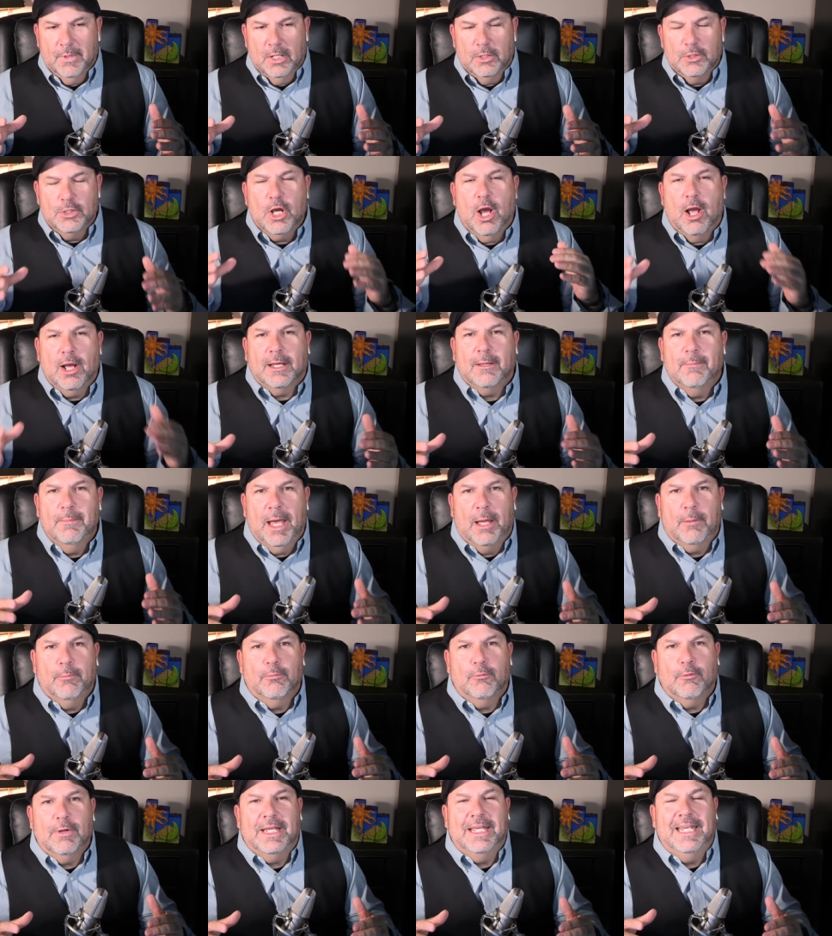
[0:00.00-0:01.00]
Talk about
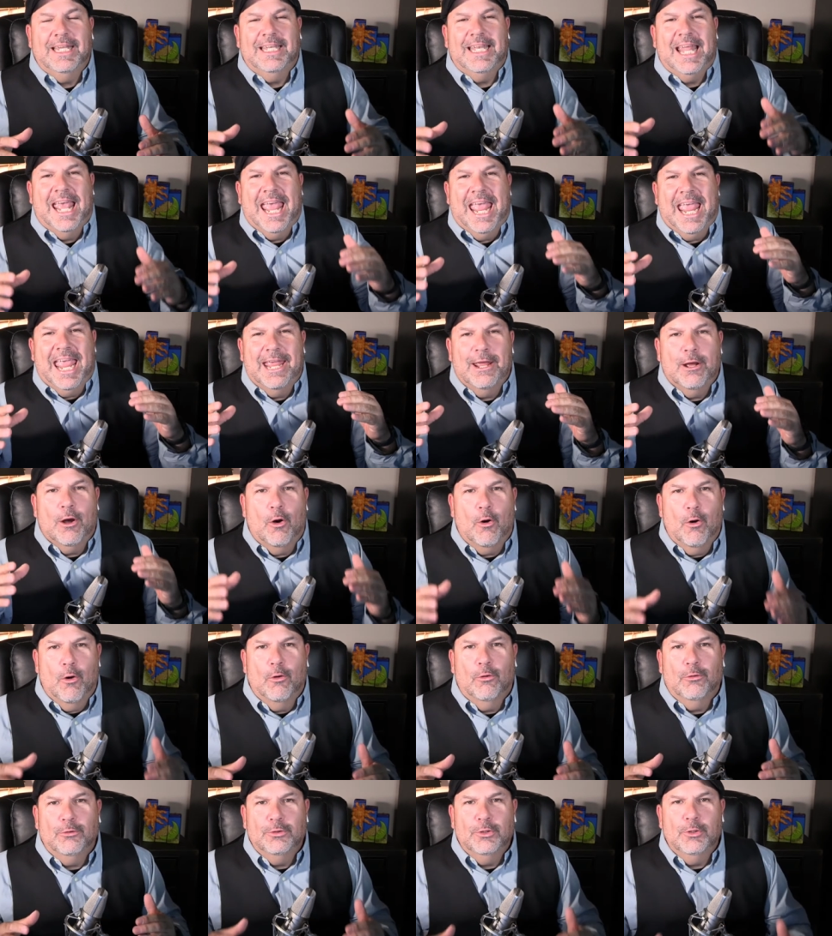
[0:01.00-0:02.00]
bringing a
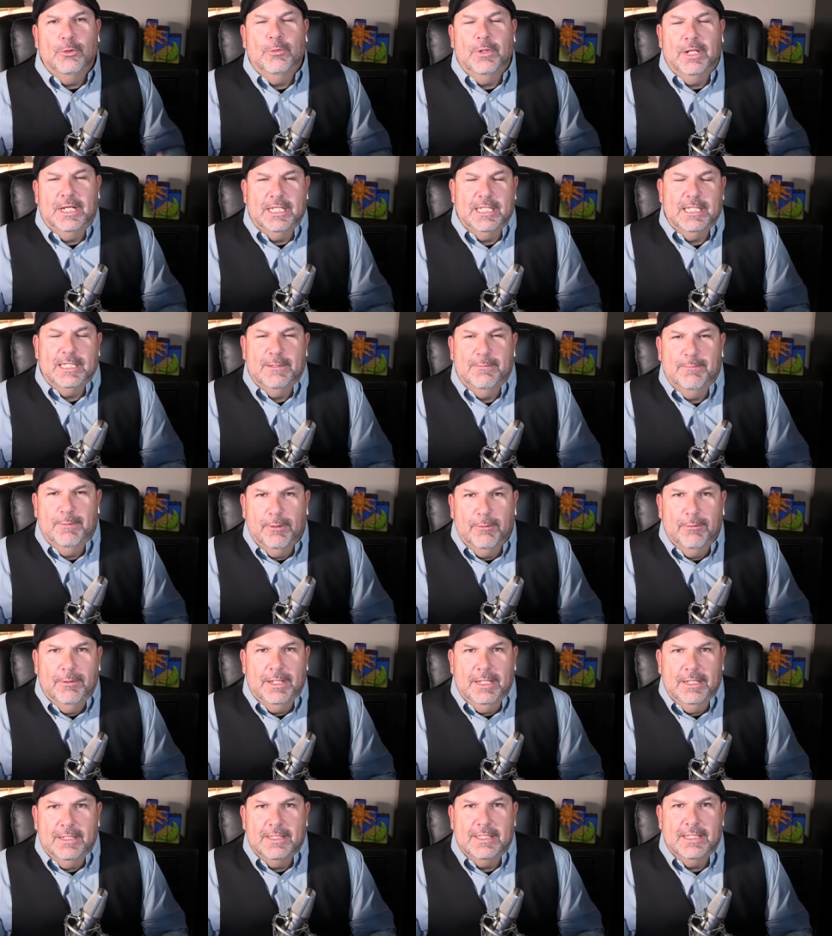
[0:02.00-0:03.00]
whole new
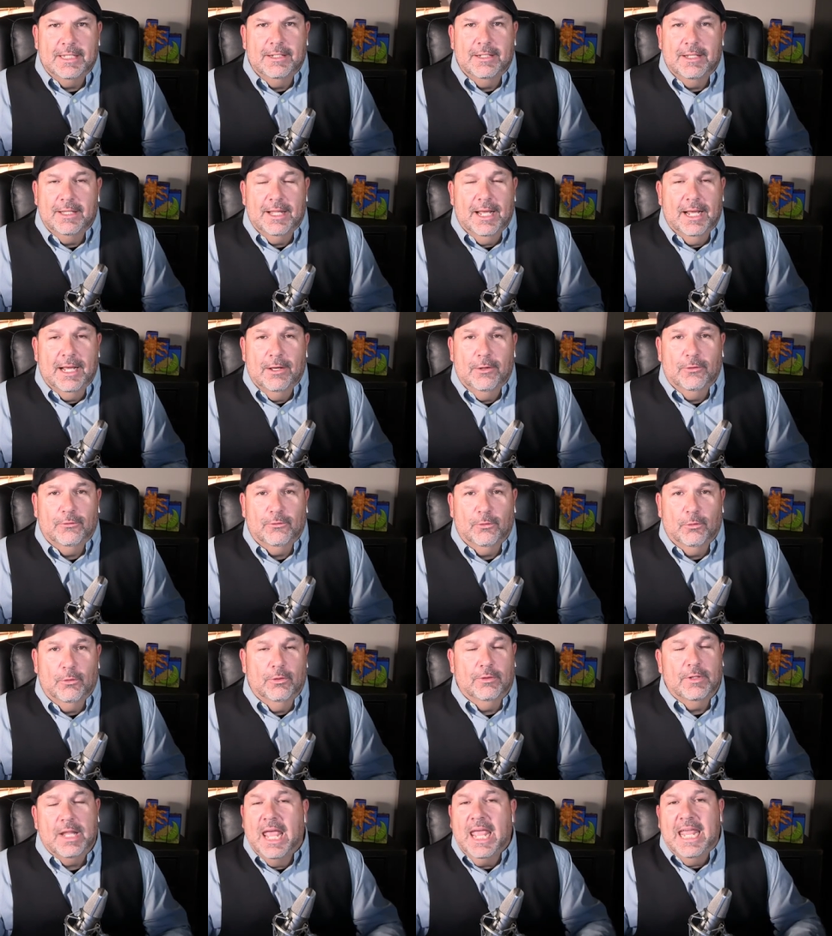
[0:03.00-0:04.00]
experience into the
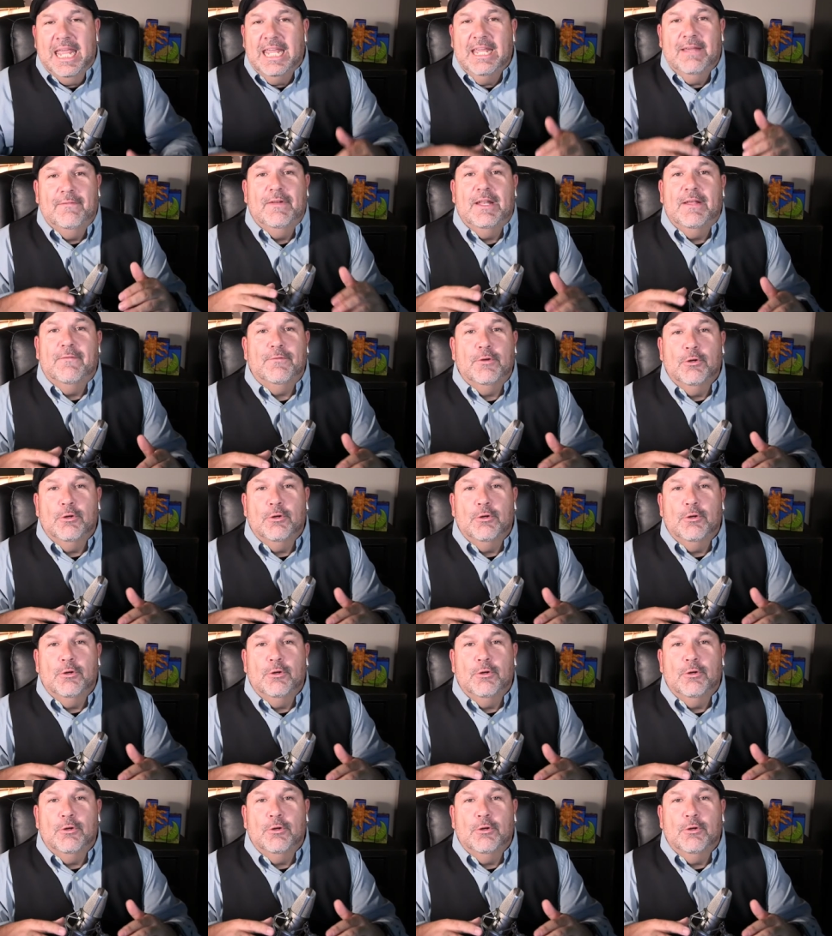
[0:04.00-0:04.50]
household, even if